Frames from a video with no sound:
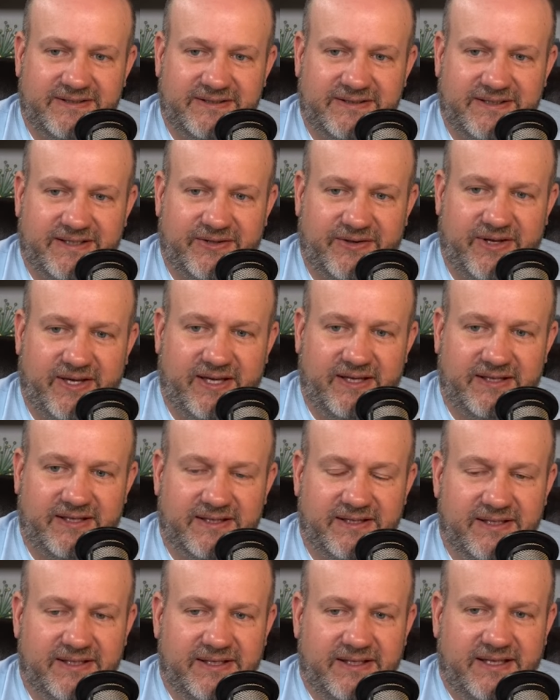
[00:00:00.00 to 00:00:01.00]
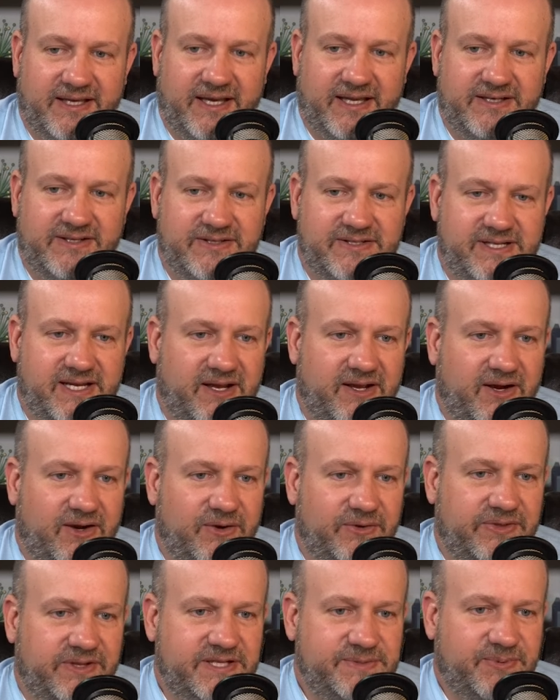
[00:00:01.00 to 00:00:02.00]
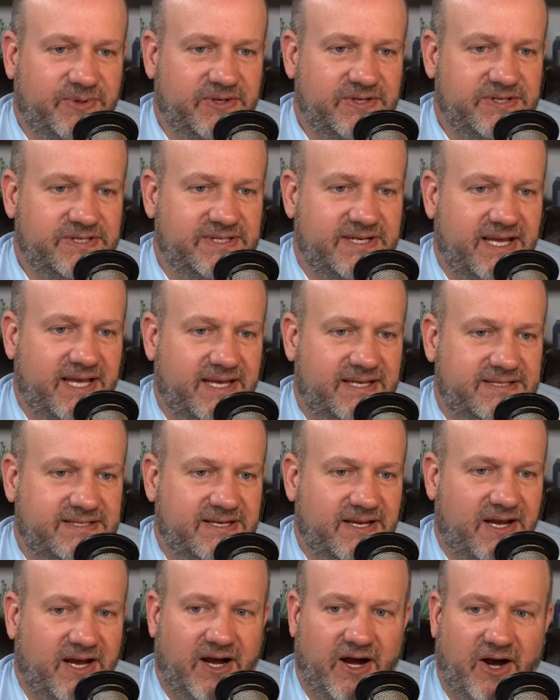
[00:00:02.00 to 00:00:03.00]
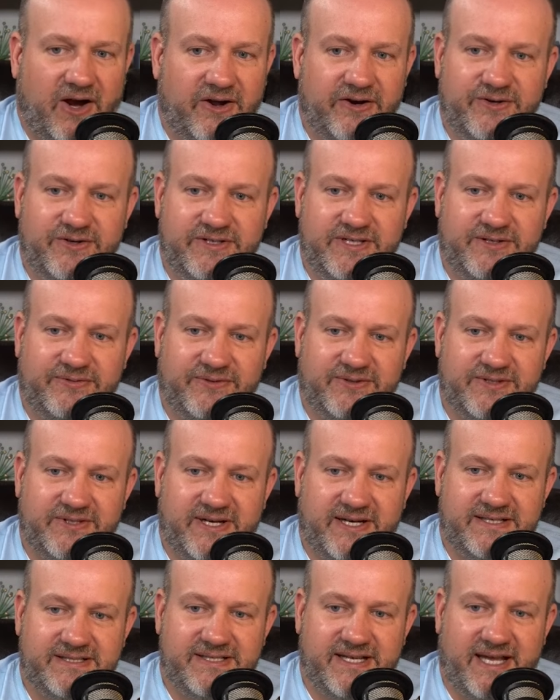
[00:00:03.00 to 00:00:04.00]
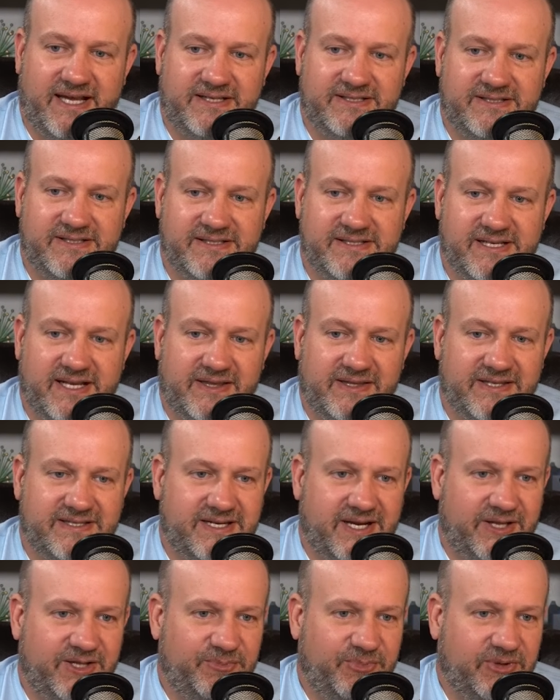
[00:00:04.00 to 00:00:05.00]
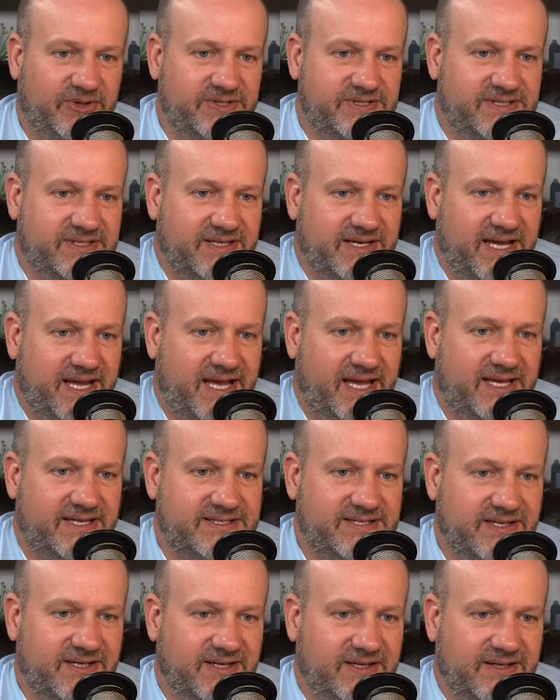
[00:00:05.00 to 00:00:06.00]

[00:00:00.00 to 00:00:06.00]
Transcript: okay, and you say, oh, this person has 100 different transactions and this other person has